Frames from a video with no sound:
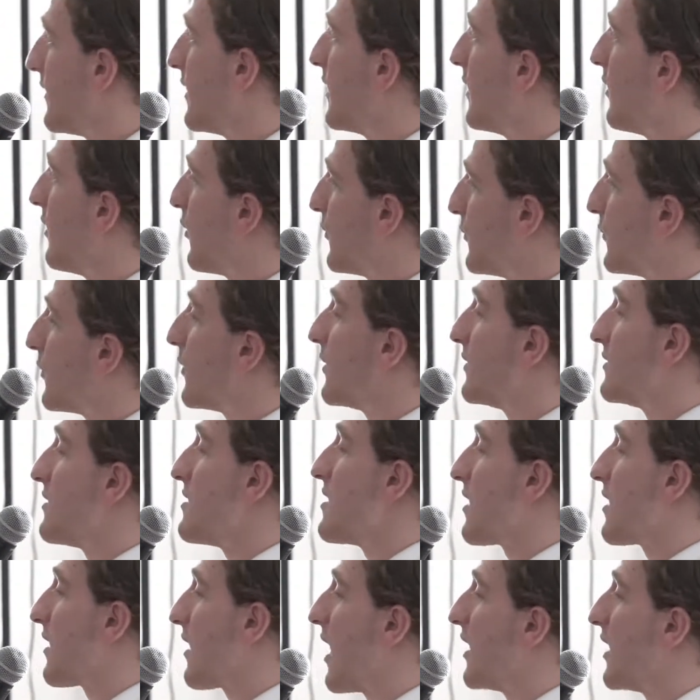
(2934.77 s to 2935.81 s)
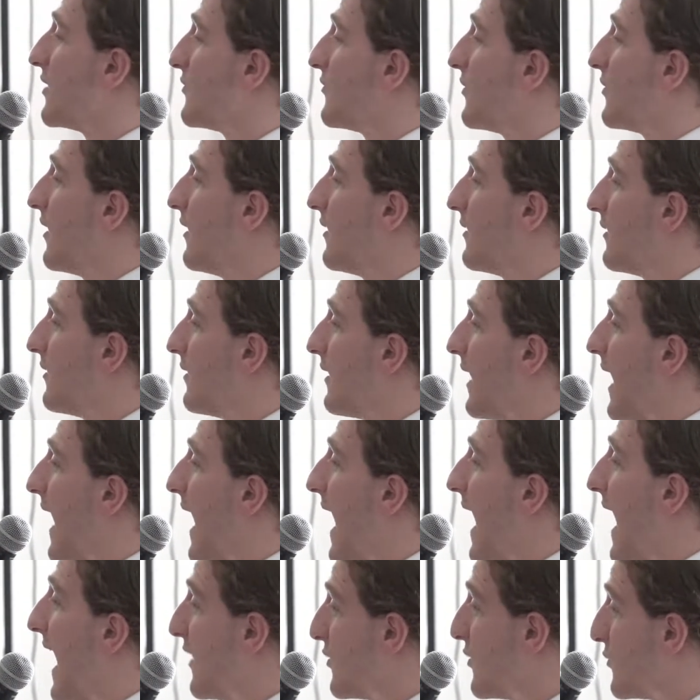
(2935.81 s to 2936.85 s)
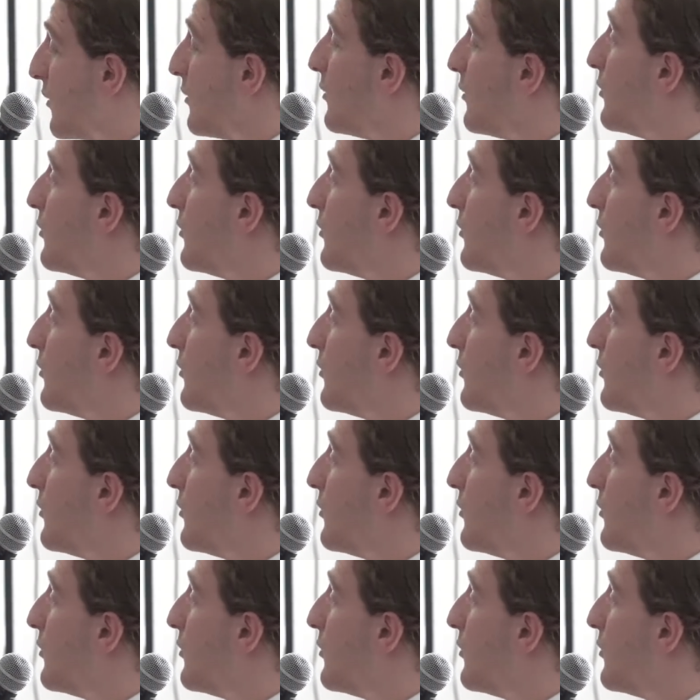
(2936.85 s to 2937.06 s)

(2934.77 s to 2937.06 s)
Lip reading: other authoritarian countries a